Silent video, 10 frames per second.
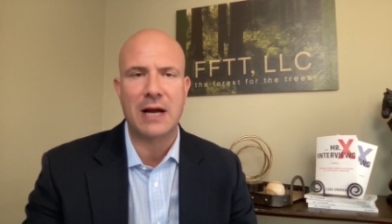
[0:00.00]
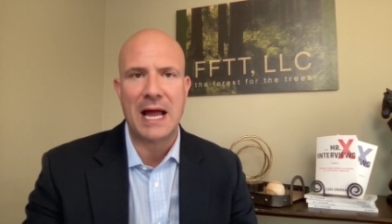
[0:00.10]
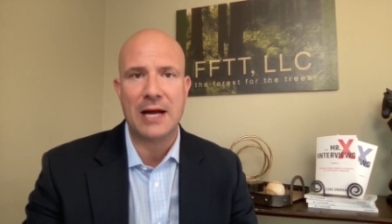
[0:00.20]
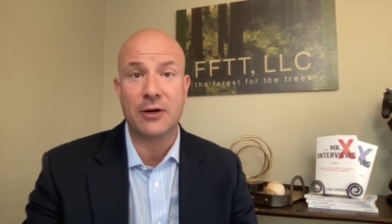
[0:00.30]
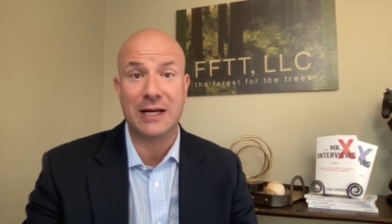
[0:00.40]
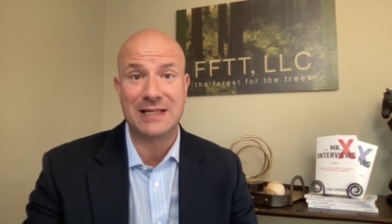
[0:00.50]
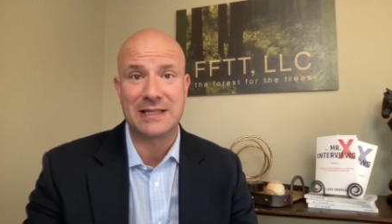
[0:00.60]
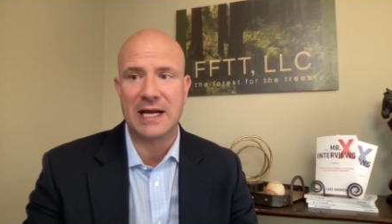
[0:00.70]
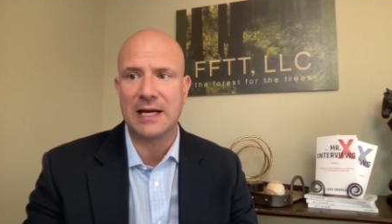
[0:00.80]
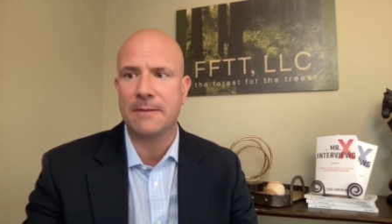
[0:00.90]
aggregate
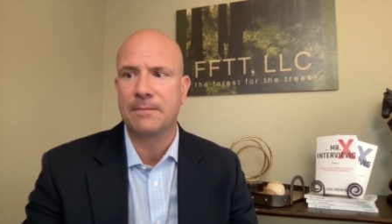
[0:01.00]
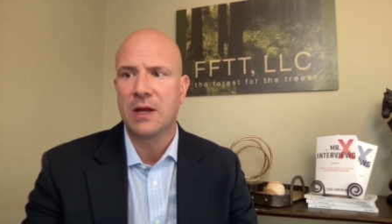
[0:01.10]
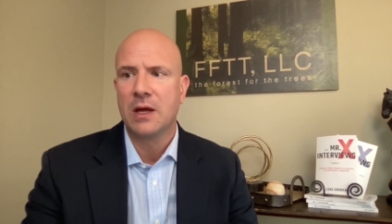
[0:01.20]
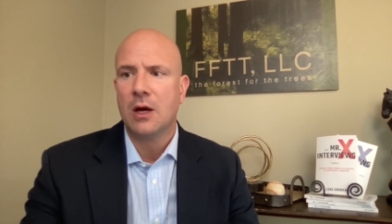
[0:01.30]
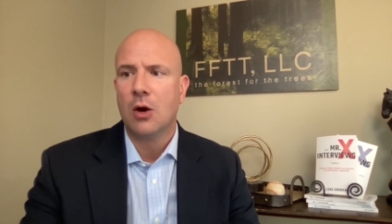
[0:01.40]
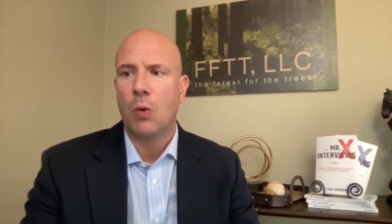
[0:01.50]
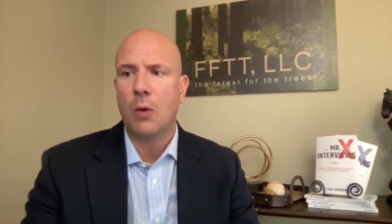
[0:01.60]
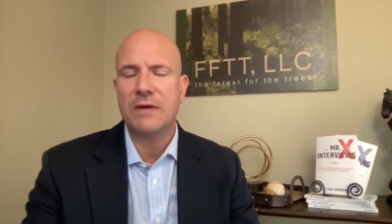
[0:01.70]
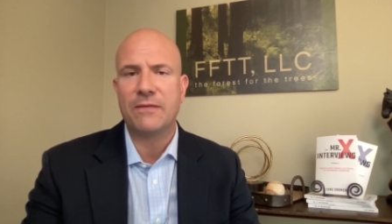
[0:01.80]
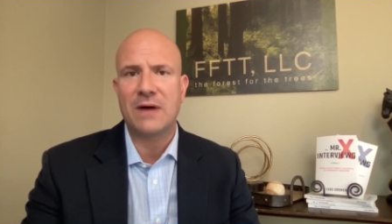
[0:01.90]
data, what
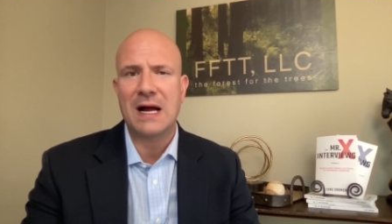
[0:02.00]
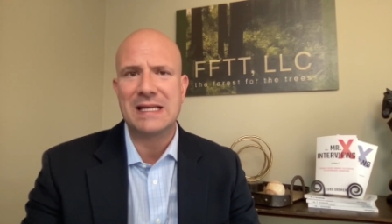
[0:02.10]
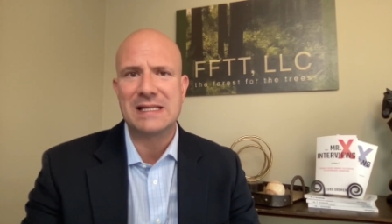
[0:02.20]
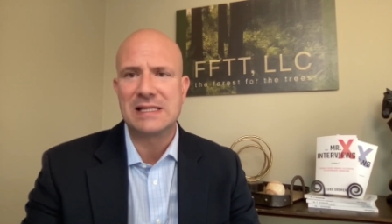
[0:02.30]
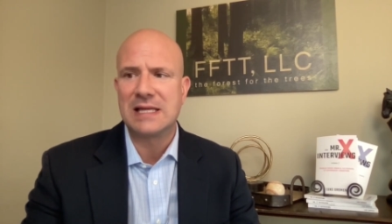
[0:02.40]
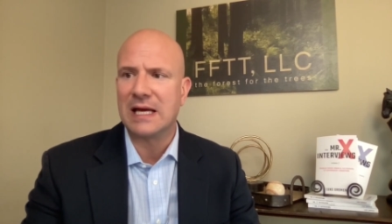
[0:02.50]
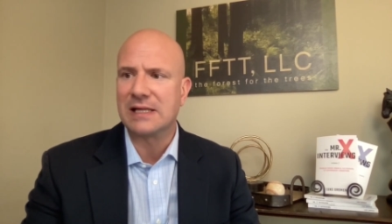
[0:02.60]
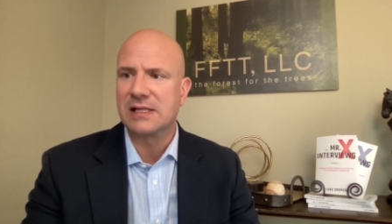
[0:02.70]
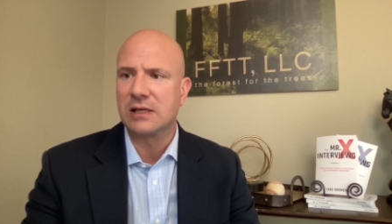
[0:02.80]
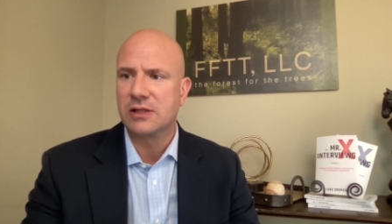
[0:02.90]
we find is
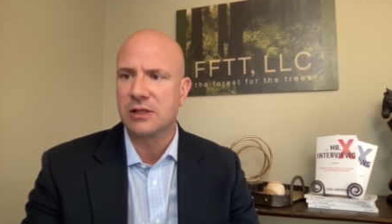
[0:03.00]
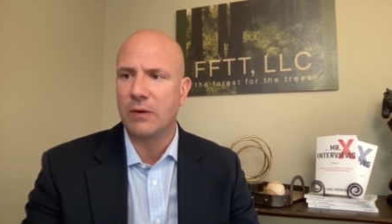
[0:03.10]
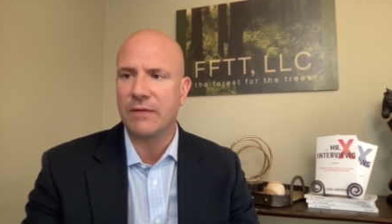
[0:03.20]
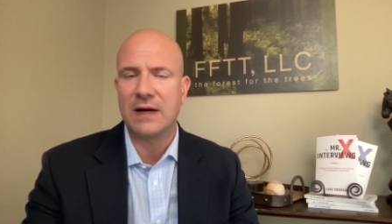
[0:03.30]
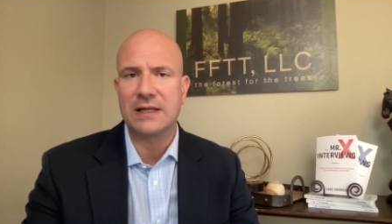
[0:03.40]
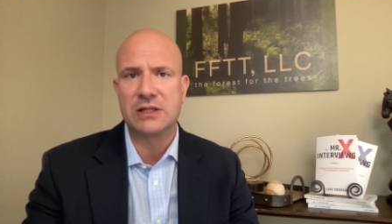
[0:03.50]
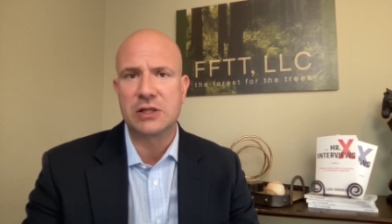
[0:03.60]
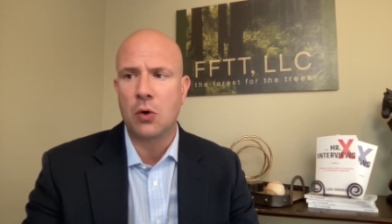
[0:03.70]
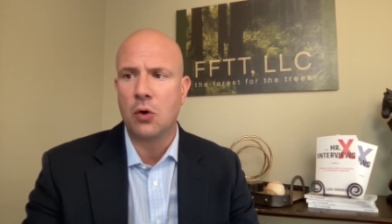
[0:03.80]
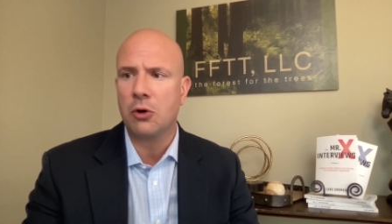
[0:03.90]
this. So we find
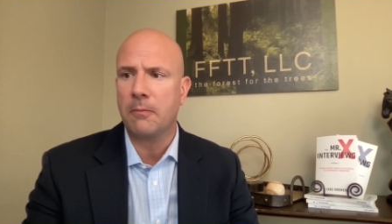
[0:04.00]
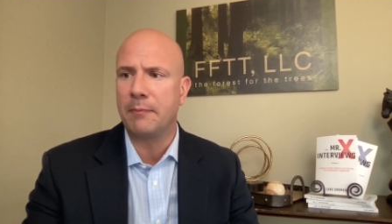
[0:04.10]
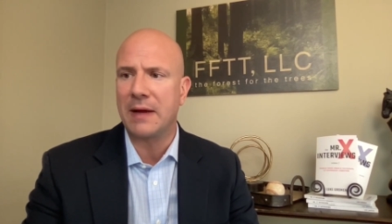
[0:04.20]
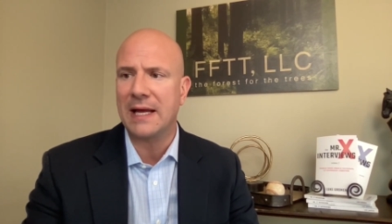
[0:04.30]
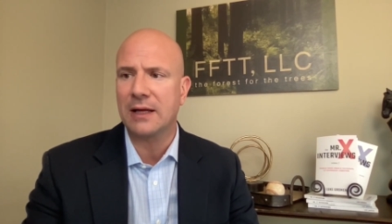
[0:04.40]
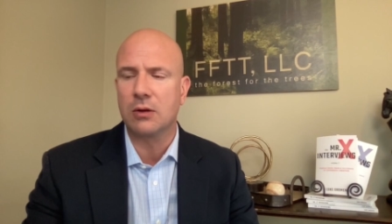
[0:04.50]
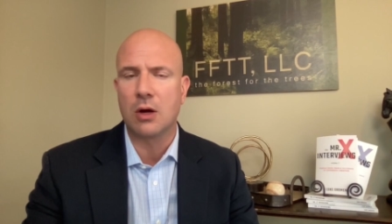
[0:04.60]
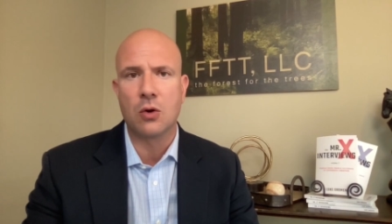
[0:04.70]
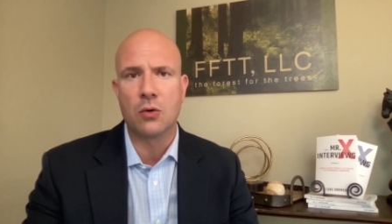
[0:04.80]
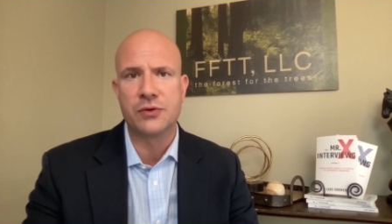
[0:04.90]
total bank
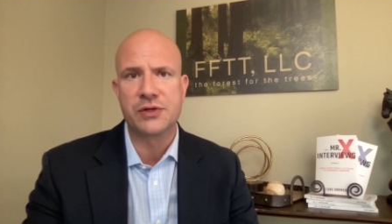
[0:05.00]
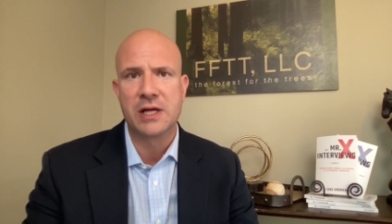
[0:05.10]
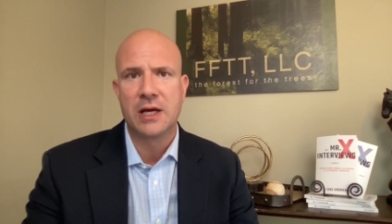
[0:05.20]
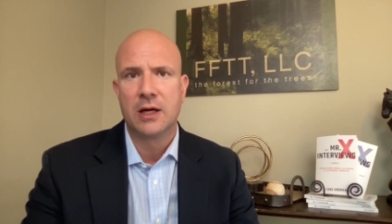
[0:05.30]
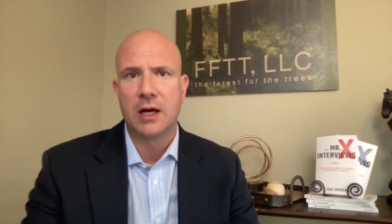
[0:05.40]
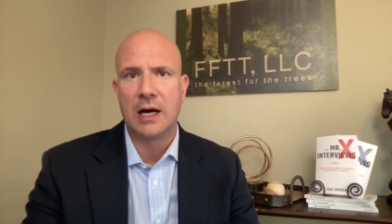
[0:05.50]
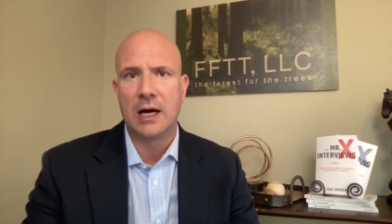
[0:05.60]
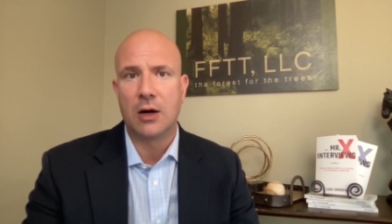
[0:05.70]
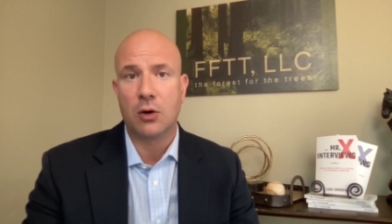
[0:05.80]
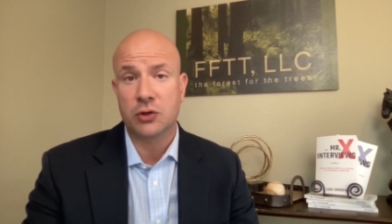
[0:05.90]
loans
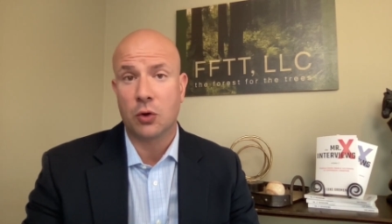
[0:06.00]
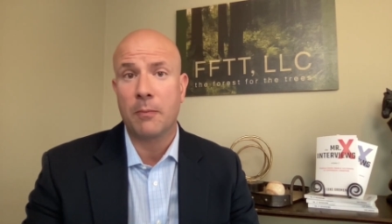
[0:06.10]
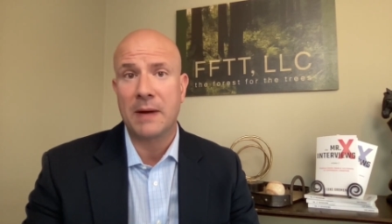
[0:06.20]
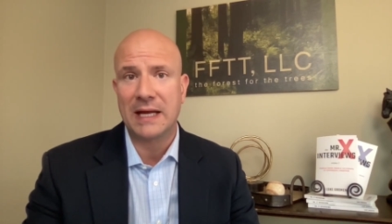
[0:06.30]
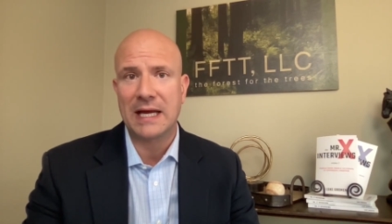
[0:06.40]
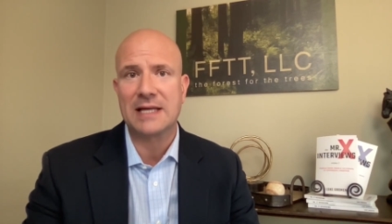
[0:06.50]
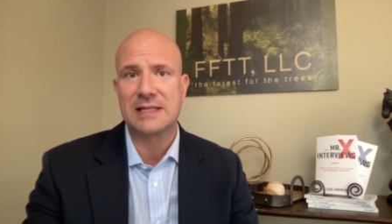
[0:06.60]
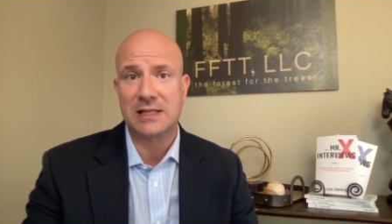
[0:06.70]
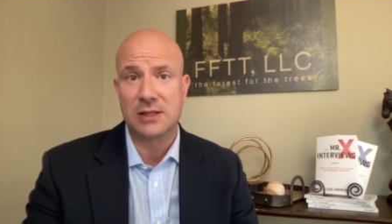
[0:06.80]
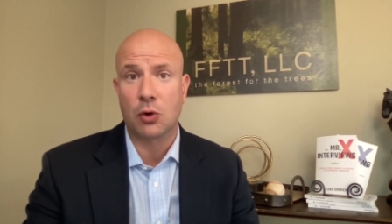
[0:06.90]
uh, total bank
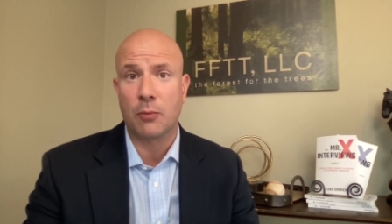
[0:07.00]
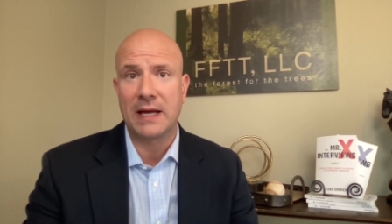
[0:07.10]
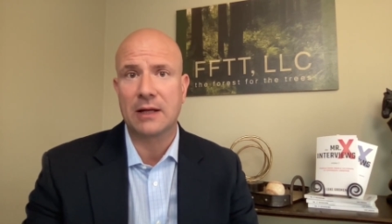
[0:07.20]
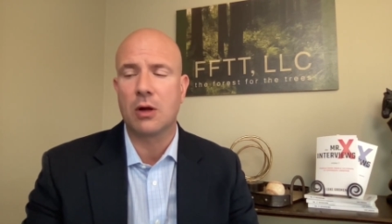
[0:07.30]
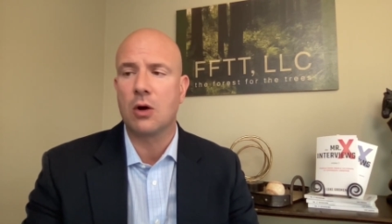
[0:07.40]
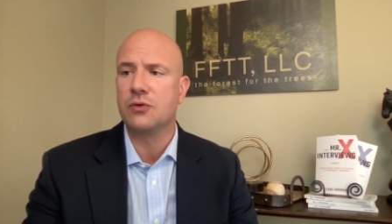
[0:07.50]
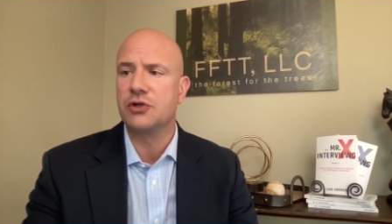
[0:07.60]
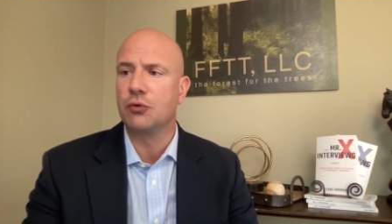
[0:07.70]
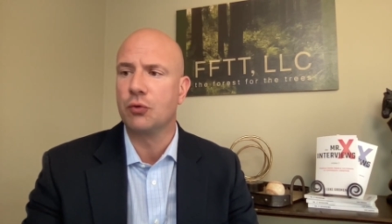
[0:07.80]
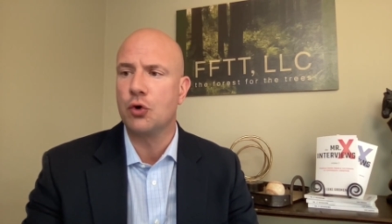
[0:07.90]
assets, total bank loans
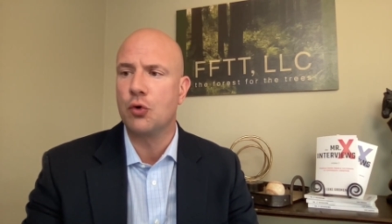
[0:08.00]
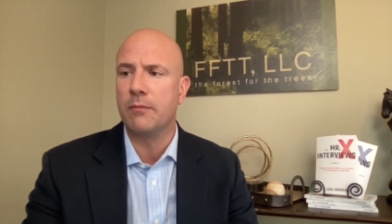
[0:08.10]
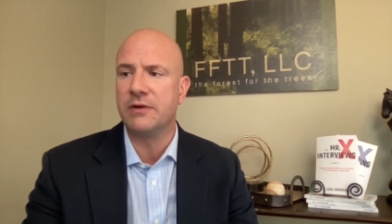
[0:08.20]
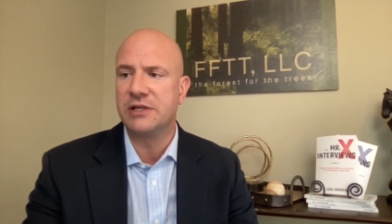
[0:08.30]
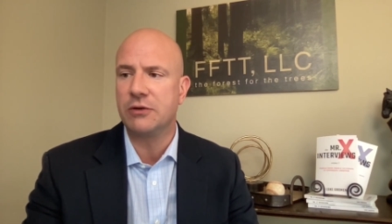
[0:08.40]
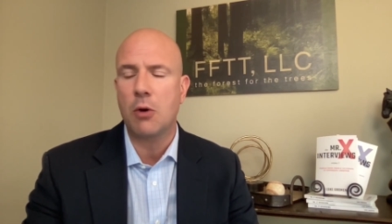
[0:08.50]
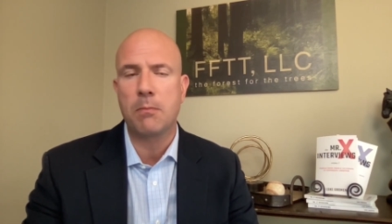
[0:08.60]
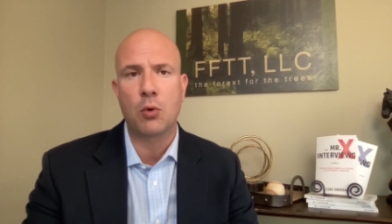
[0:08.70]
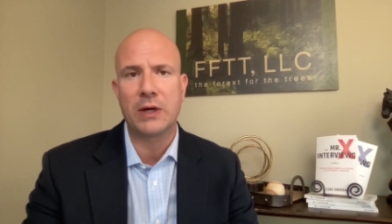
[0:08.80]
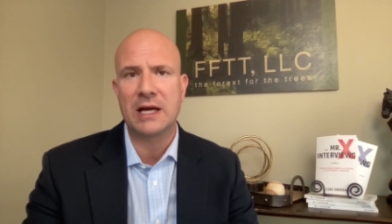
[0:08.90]
grew
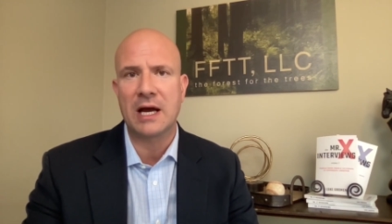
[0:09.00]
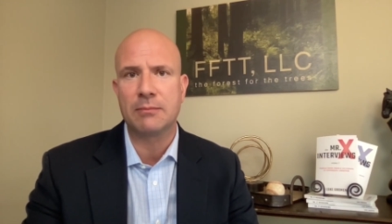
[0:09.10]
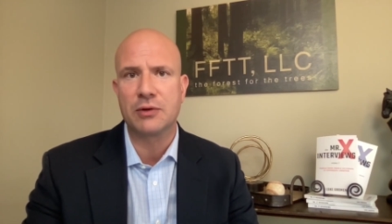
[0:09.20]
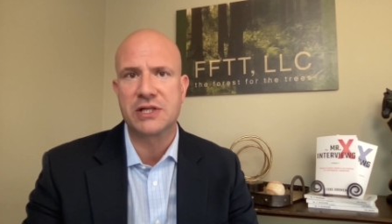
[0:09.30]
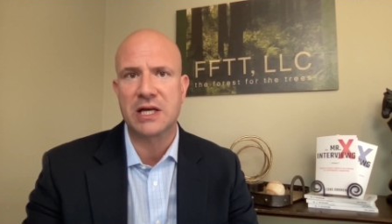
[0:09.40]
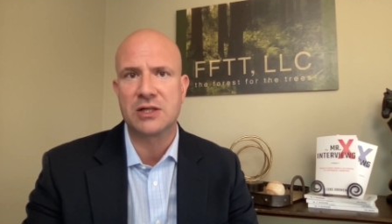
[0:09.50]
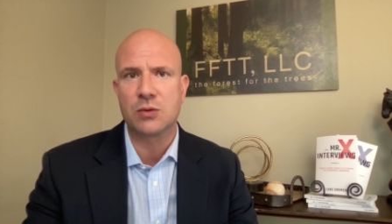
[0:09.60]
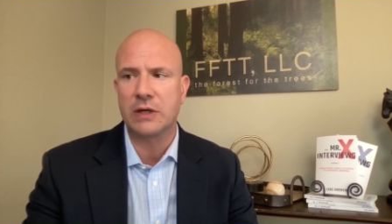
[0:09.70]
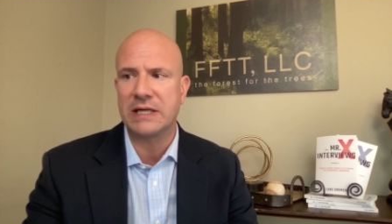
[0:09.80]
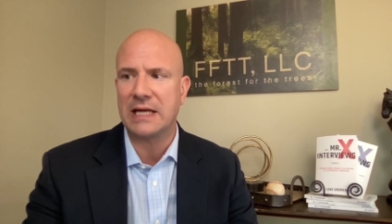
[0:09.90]
0.9% in
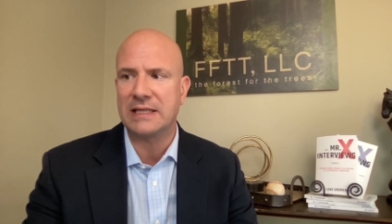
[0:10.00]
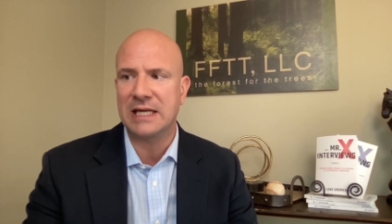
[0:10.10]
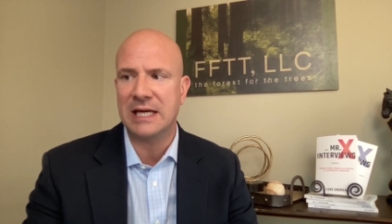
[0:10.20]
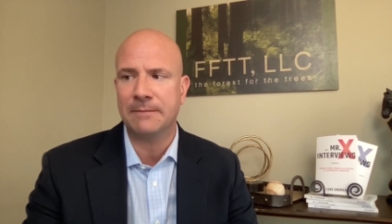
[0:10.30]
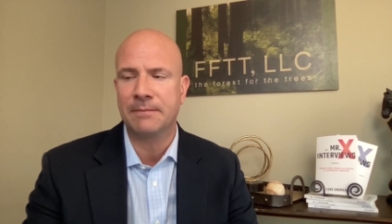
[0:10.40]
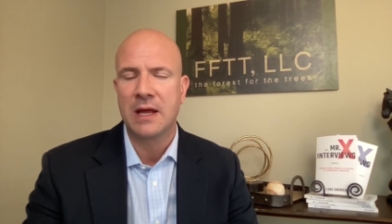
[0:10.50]
2018,